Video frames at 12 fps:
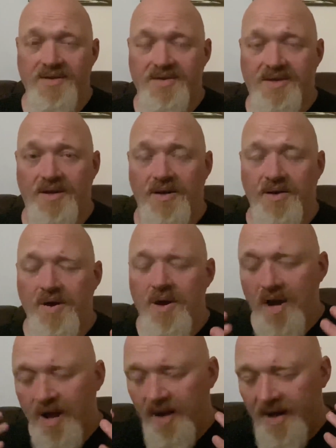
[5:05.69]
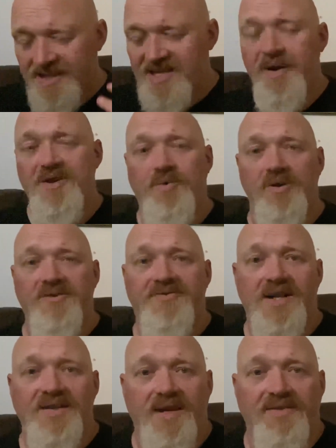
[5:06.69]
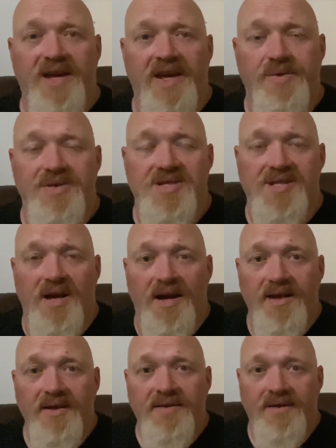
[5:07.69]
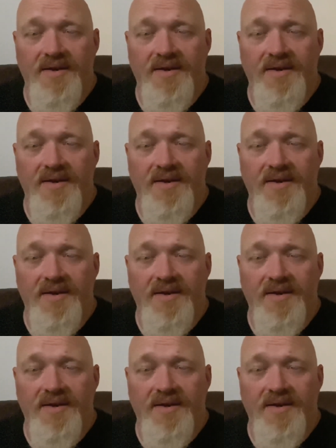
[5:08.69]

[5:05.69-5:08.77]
So let's go into what the 5 love languages are,